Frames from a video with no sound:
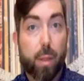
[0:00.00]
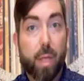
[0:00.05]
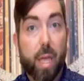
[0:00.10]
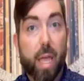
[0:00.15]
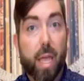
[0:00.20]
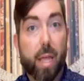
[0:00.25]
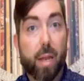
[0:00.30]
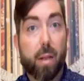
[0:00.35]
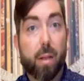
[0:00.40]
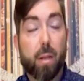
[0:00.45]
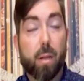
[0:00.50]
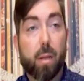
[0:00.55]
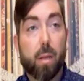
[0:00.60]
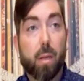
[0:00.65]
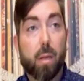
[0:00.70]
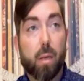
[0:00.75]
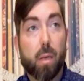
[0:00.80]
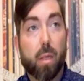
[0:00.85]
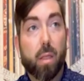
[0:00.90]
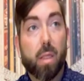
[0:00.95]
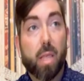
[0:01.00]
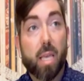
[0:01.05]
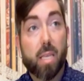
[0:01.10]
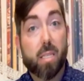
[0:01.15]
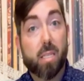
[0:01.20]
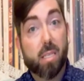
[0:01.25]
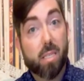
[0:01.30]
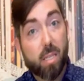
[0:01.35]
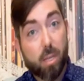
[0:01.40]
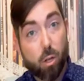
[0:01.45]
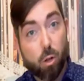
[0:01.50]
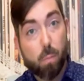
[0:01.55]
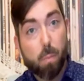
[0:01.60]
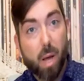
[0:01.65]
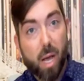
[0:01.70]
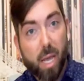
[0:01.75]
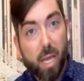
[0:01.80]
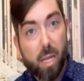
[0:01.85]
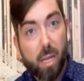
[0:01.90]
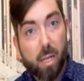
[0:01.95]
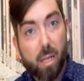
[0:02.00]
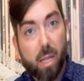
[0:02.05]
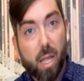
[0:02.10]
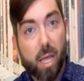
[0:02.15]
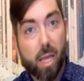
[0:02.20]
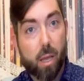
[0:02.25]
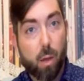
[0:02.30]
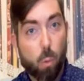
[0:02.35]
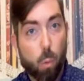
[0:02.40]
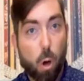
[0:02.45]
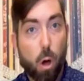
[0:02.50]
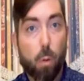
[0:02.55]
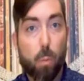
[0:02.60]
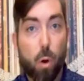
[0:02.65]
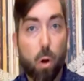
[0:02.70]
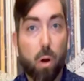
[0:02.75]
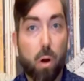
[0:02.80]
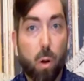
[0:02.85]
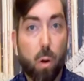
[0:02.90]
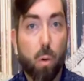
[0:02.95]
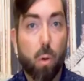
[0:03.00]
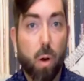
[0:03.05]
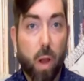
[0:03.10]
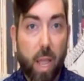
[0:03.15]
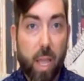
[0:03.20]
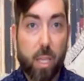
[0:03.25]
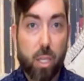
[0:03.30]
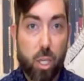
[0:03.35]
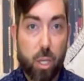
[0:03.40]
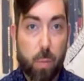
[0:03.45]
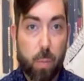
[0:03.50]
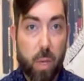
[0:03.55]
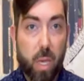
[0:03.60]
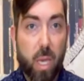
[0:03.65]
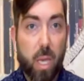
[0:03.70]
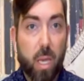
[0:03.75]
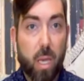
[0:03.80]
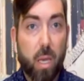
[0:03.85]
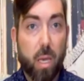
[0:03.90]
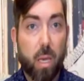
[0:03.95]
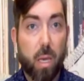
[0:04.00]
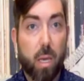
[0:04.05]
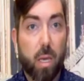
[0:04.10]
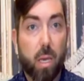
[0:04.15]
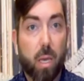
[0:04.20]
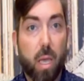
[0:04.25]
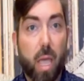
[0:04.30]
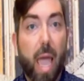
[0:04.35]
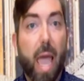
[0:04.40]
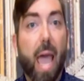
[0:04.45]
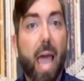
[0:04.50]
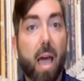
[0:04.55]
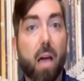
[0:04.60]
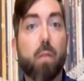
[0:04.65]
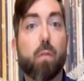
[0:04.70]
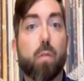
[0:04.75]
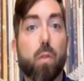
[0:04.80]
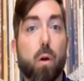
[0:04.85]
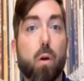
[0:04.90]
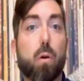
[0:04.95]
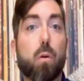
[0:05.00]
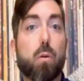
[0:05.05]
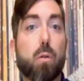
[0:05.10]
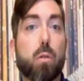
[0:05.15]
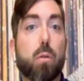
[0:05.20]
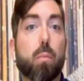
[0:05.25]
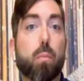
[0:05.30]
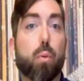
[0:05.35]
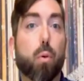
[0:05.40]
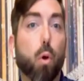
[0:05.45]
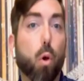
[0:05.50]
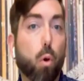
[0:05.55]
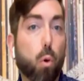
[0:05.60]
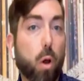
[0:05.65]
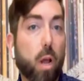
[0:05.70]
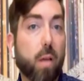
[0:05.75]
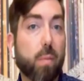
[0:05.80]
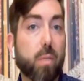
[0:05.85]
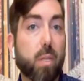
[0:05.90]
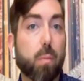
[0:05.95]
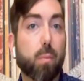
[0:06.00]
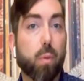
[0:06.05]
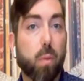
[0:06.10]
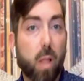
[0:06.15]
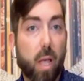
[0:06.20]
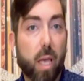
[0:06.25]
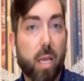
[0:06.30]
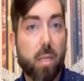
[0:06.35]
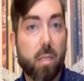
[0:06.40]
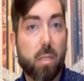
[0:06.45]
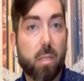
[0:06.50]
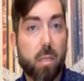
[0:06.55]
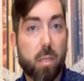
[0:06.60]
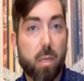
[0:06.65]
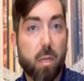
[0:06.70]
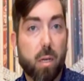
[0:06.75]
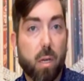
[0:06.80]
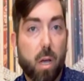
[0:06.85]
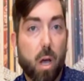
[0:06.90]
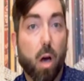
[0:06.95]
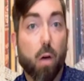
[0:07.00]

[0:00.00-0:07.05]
then they still might, like a Walmart or HEB, have those programs in place to